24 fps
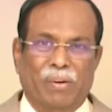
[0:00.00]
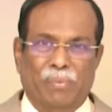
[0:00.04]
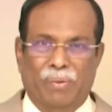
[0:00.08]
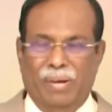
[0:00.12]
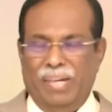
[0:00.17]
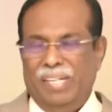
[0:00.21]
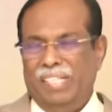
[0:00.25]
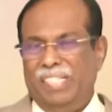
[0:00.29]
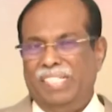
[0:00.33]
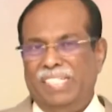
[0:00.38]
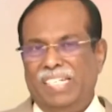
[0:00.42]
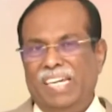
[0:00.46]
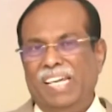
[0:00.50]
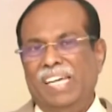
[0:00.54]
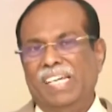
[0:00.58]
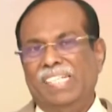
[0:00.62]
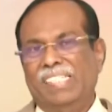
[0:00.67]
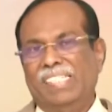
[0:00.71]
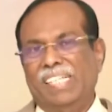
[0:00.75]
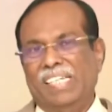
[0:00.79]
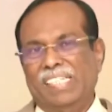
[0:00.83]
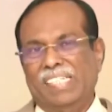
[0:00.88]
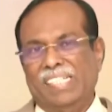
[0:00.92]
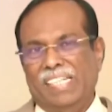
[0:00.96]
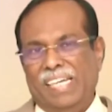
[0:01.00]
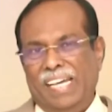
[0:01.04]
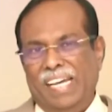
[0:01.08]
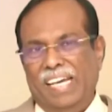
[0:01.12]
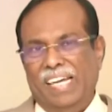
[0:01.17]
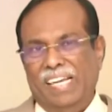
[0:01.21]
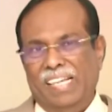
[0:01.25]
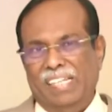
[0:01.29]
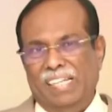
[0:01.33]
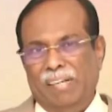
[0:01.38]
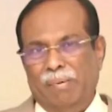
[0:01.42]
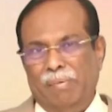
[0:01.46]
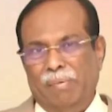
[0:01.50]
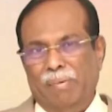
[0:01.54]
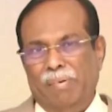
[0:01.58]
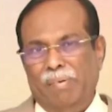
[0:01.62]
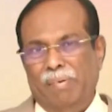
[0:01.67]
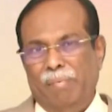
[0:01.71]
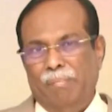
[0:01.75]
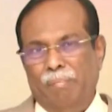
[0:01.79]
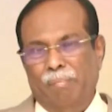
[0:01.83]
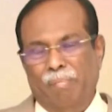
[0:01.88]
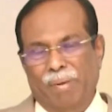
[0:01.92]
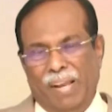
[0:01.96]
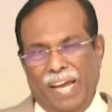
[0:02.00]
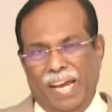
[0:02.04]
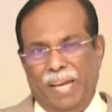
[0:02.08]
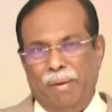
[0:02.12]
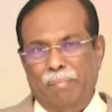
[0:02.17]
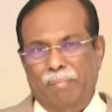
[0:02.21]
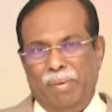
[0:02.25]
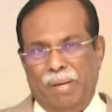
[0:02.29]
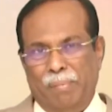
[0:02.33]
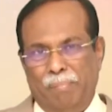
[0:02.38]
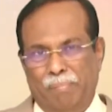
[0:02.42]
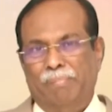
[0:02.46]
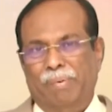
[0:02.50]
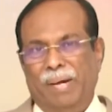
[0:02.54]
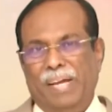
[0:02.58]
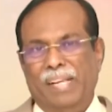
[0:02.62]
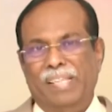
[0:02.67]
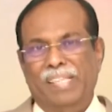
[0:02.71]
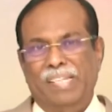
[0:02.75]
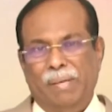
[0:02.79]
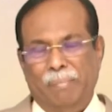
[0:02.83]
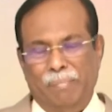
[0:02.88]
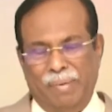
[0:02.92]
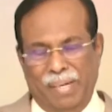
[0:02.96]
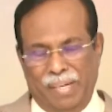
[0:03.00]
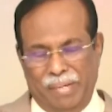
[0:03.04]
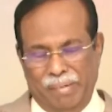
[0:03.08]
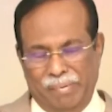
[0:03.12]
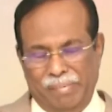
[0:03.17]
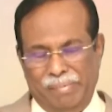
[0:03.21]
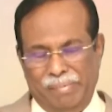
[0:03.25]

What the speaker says: When Jesus healed the blind man Bartimaeus,